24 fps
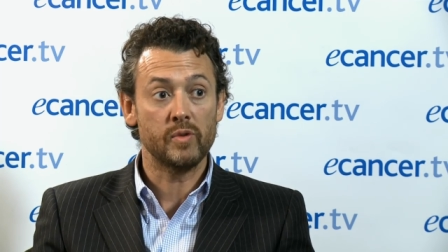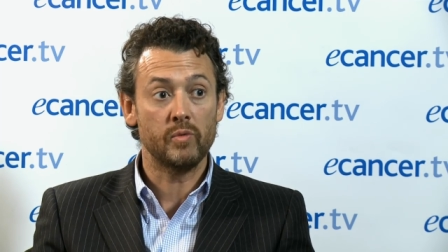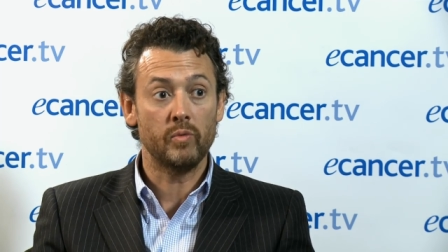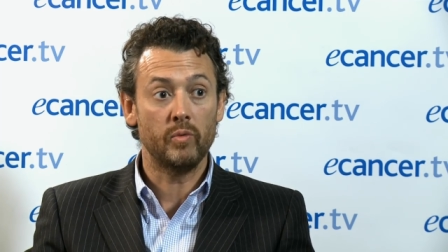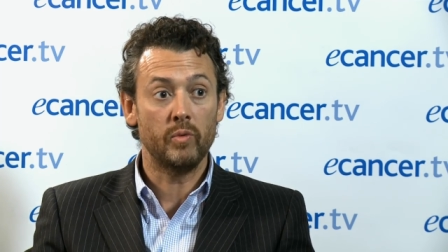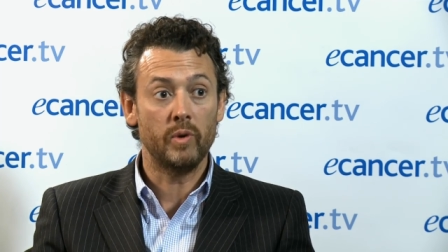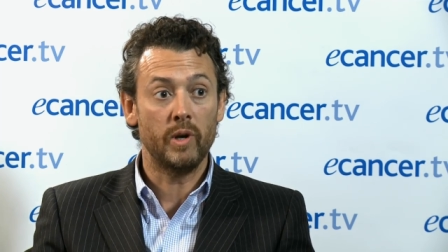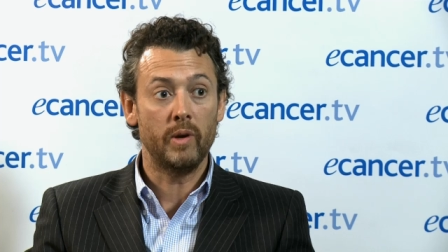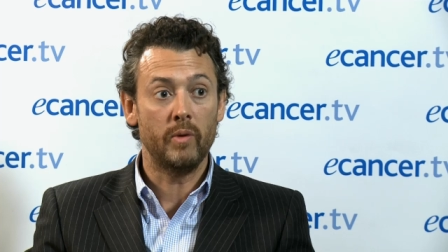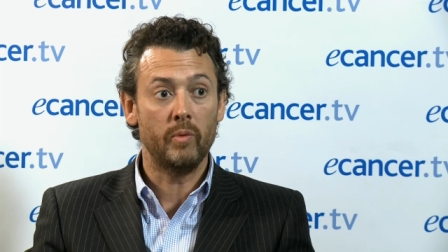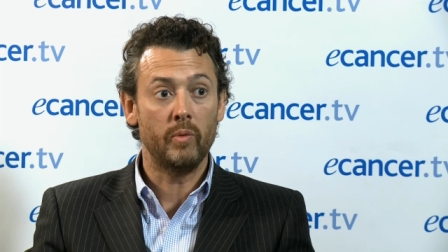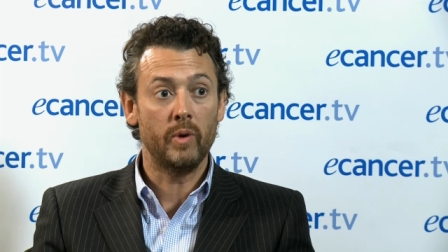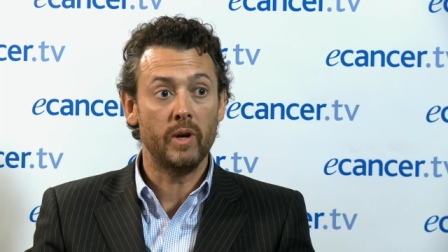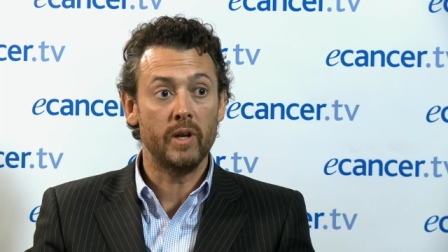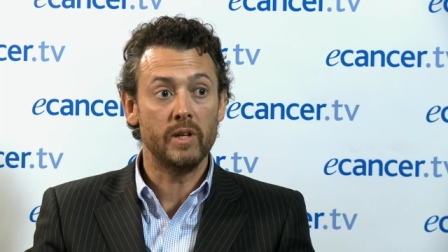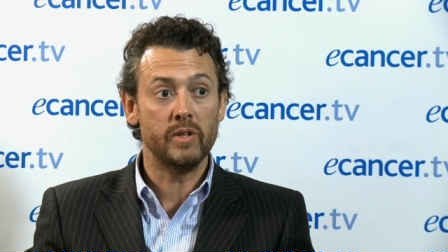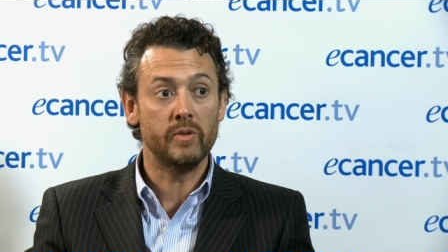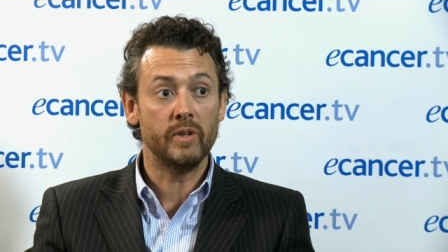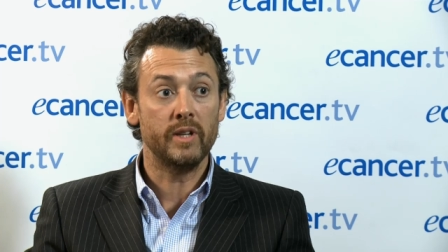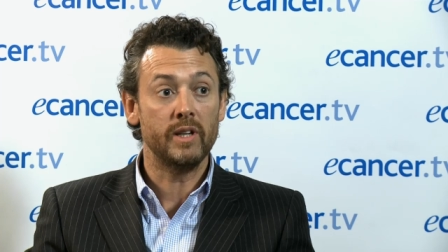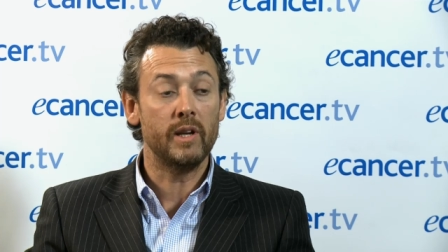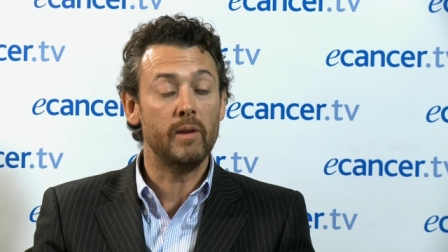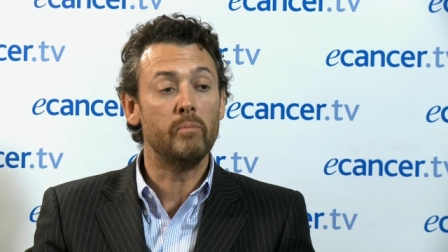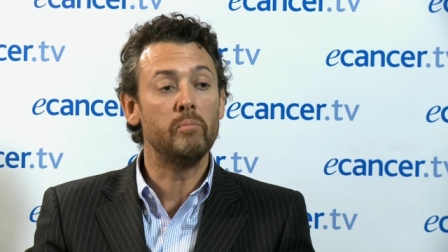we're, we're
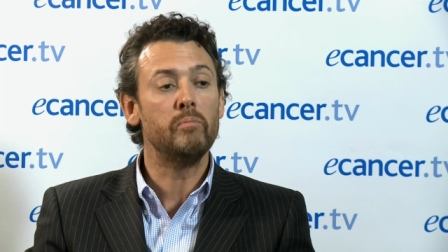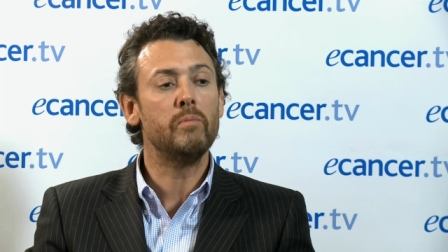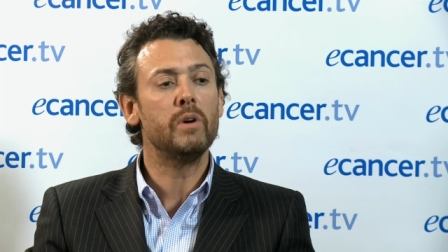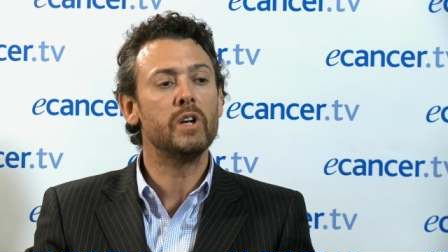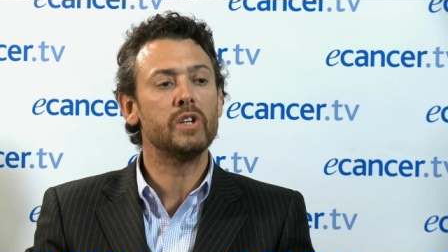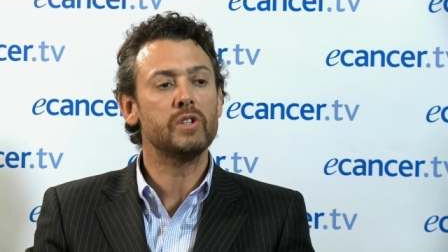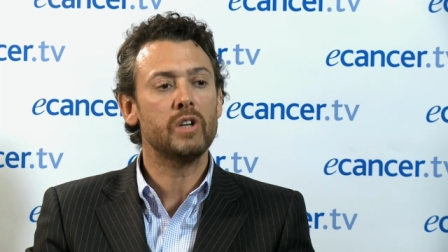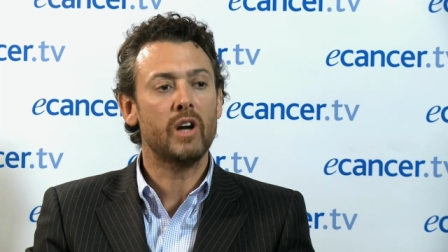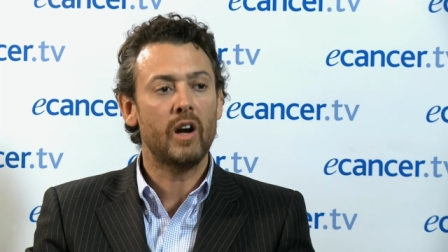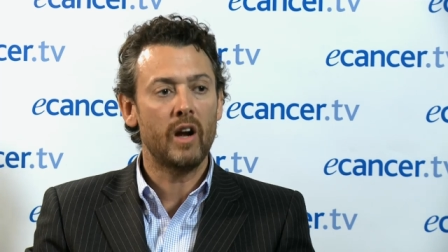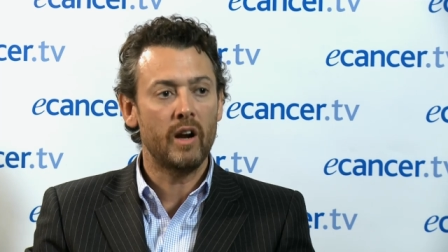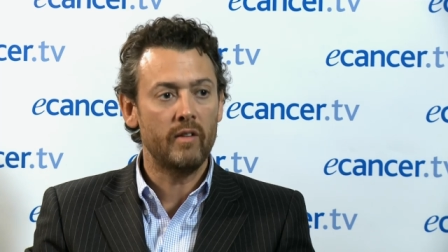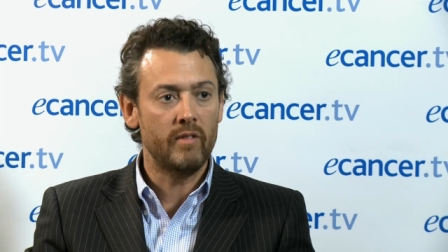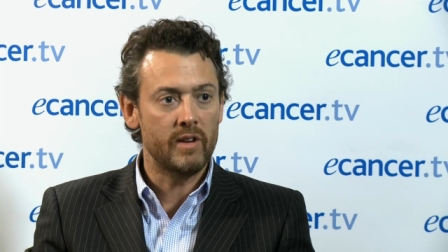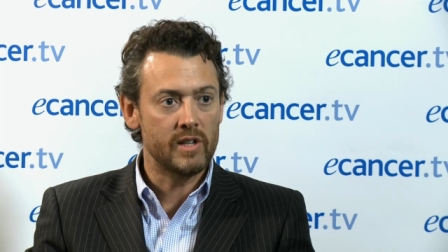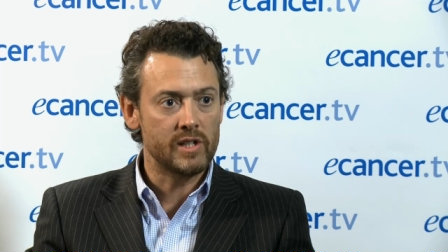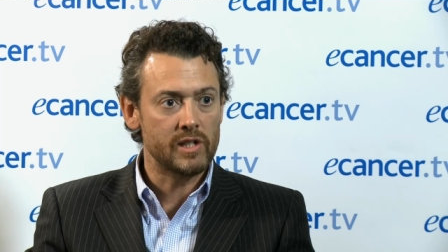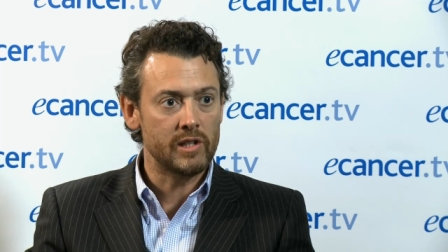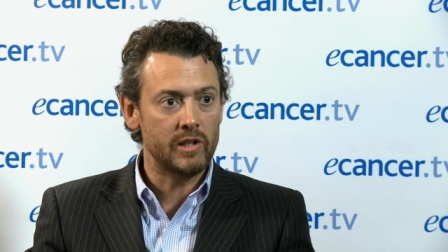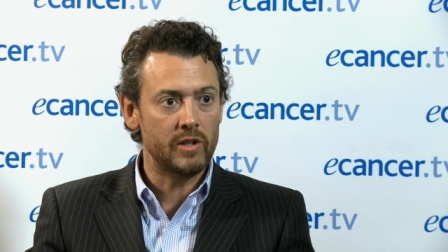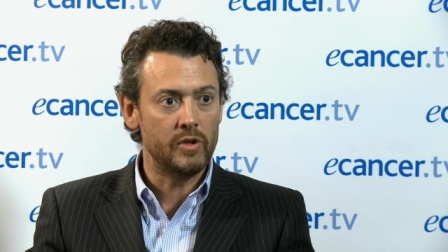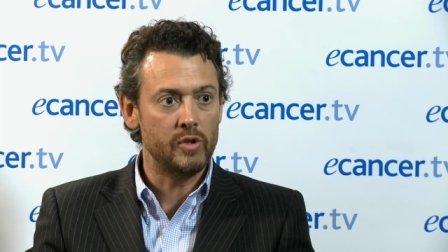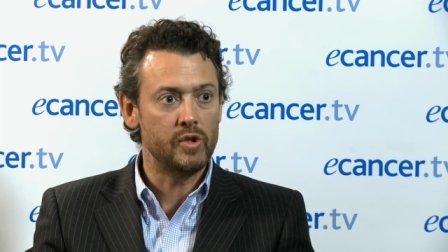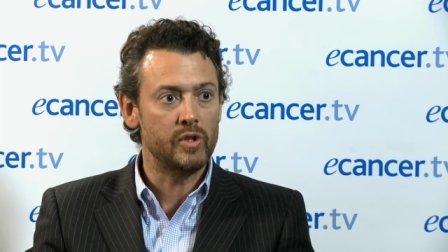doing it in much higher
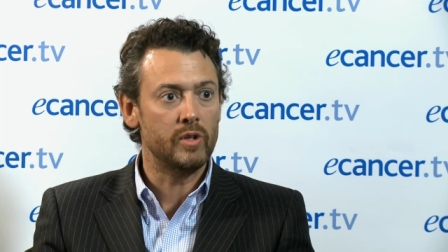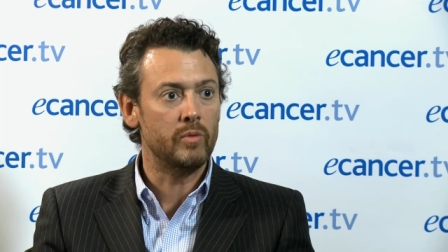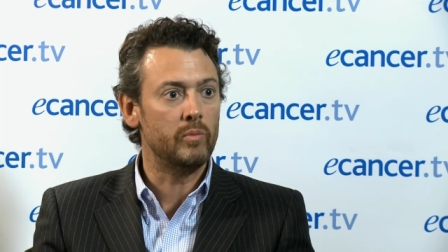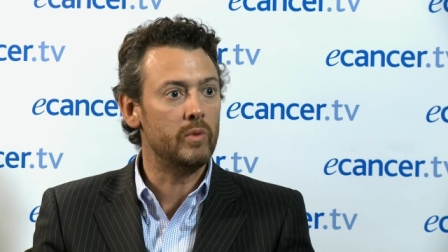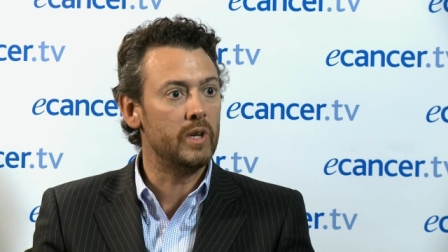resolution and